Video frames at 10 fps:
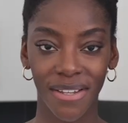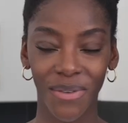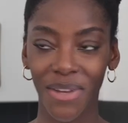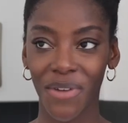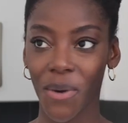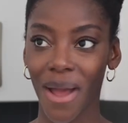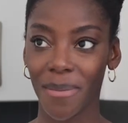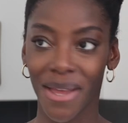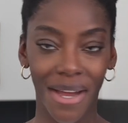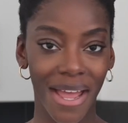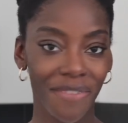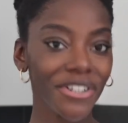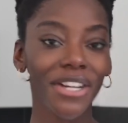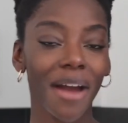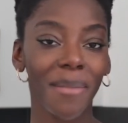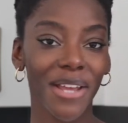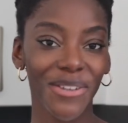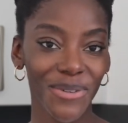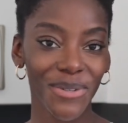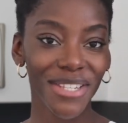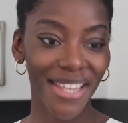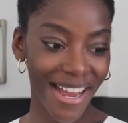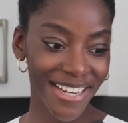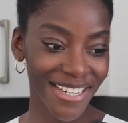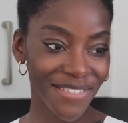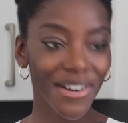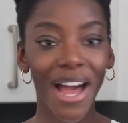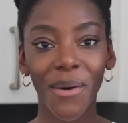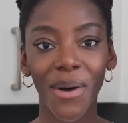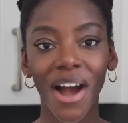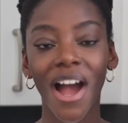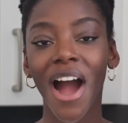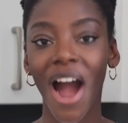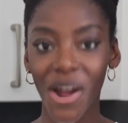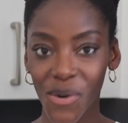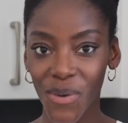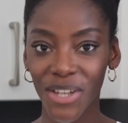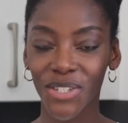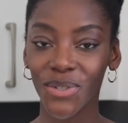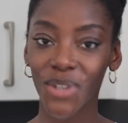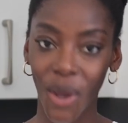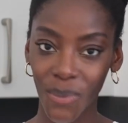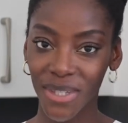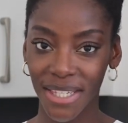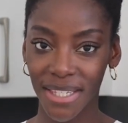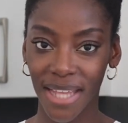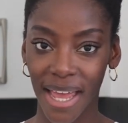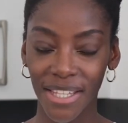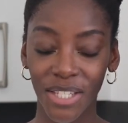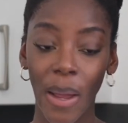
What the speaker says: Not even quite a bit. Every time I use actually flour, I always use oats instead.